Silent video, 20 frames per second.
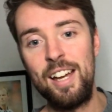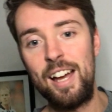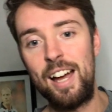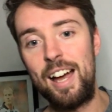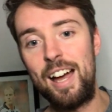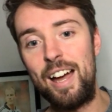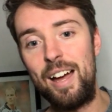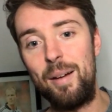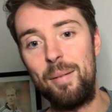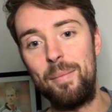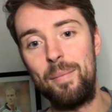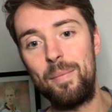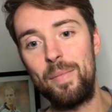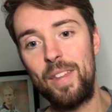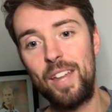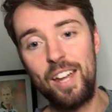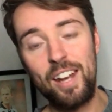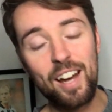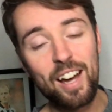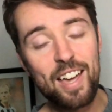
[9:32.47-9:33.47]
And
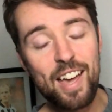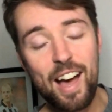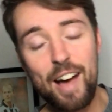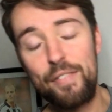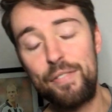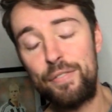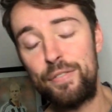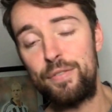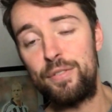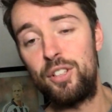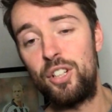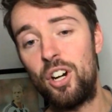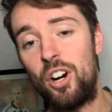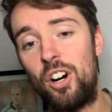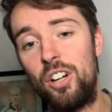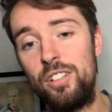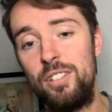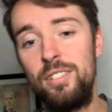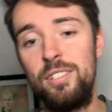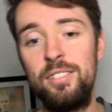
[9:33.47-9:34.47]
I have
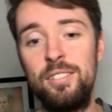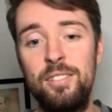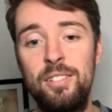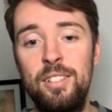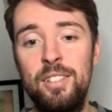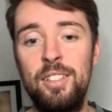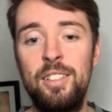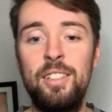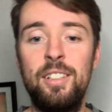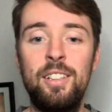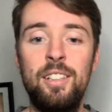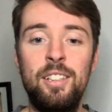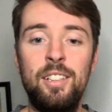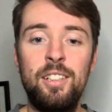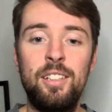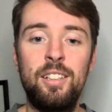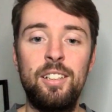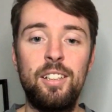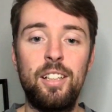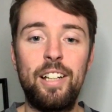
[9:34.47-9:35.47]
gone
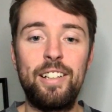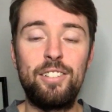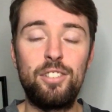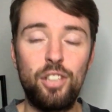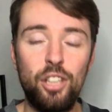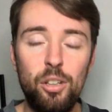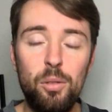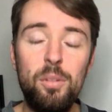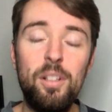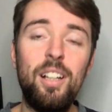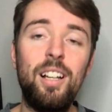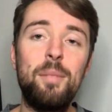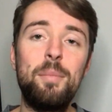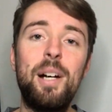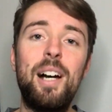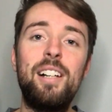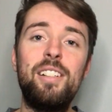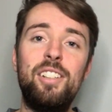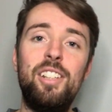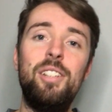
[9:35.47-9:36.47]
2-0 to
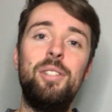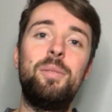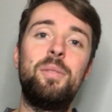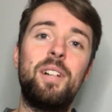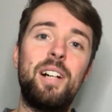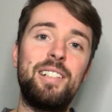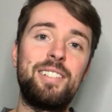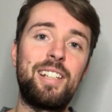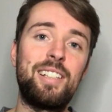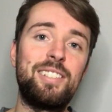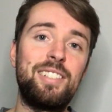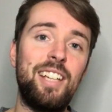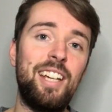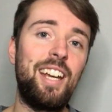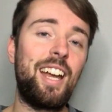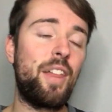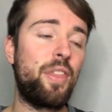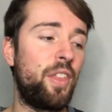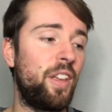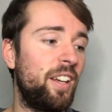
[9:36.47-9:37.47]
Man U. As I
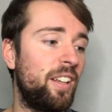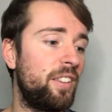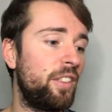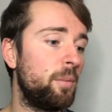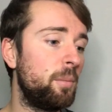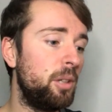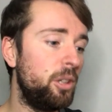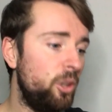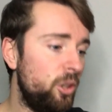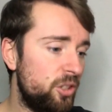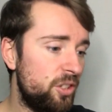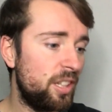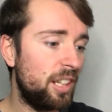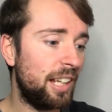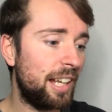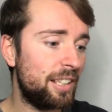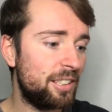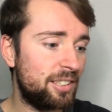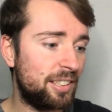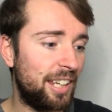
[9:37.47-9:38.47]
say, I think them losing the
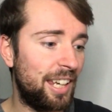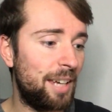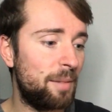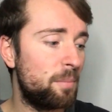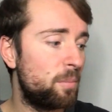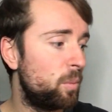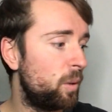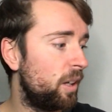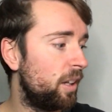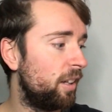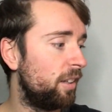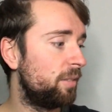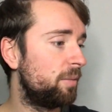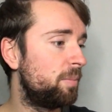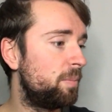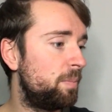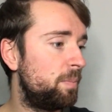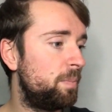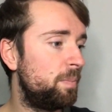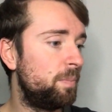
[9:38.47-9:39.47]
last game will
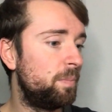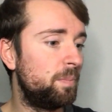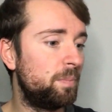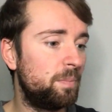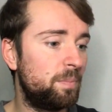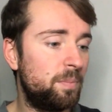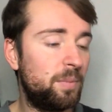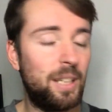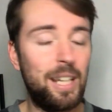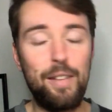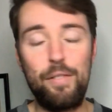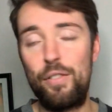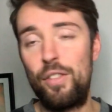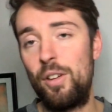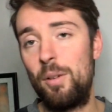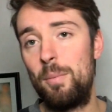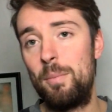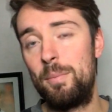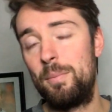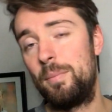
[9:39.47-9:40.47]
give
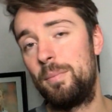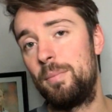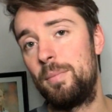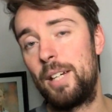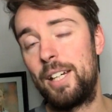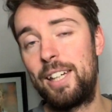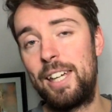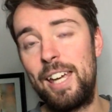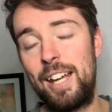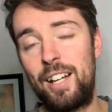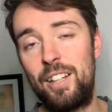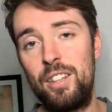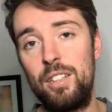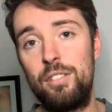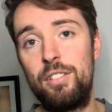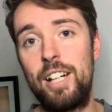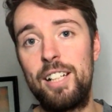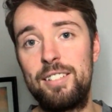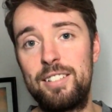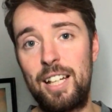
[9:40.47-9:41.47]
them a kick in
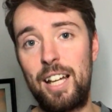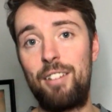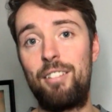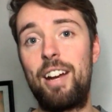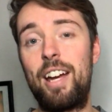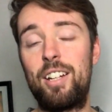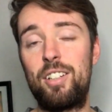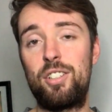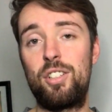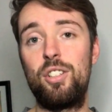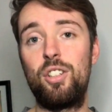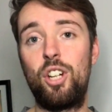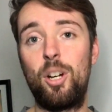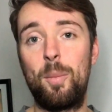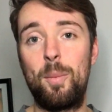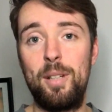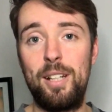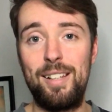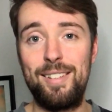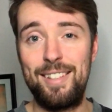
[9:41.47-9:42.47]
the right direction
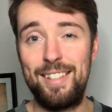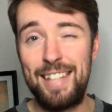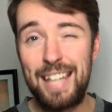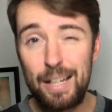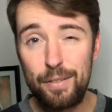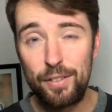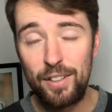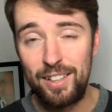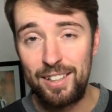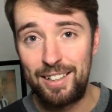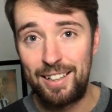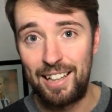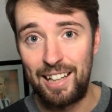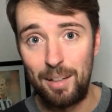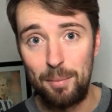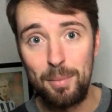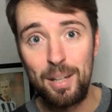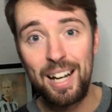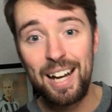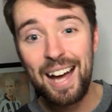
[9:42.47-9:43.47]
coming at the Everton
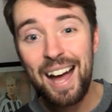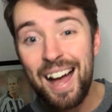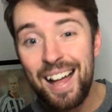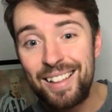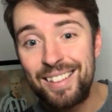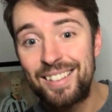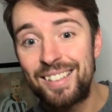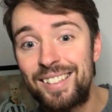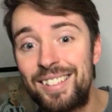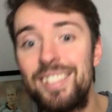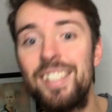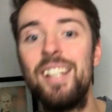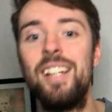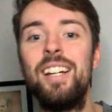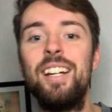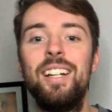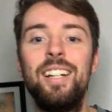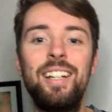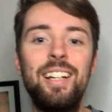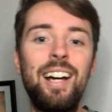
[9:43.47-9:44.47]
game. And
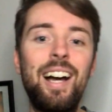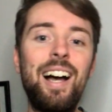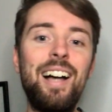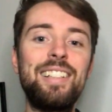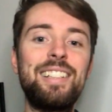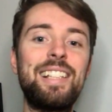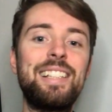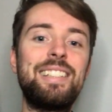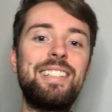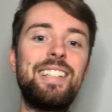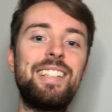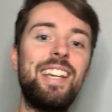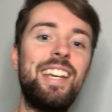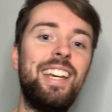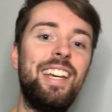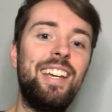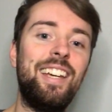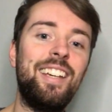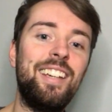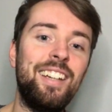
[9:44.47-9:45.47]
as I
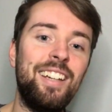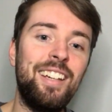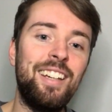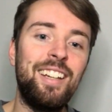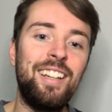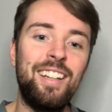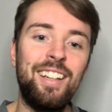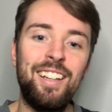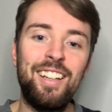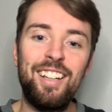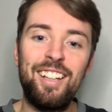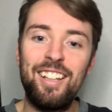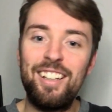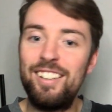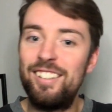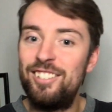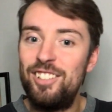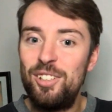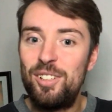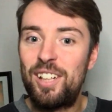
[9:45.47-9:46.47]
say,
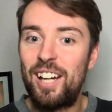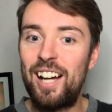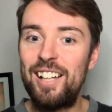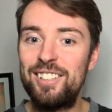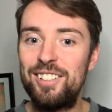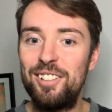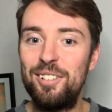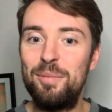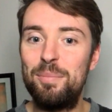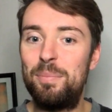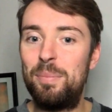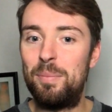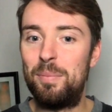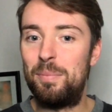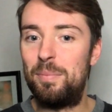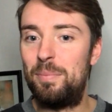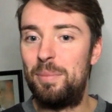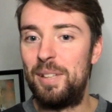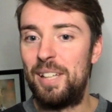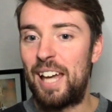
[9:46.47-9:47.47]
Newcastle
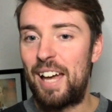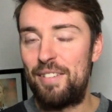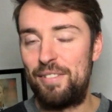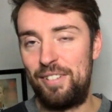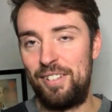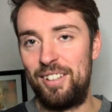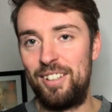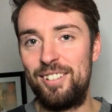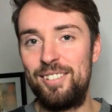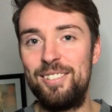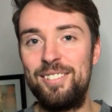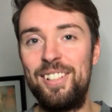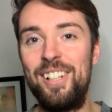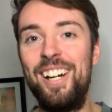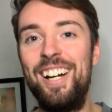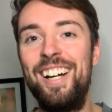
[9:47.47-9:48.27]
beat Everton.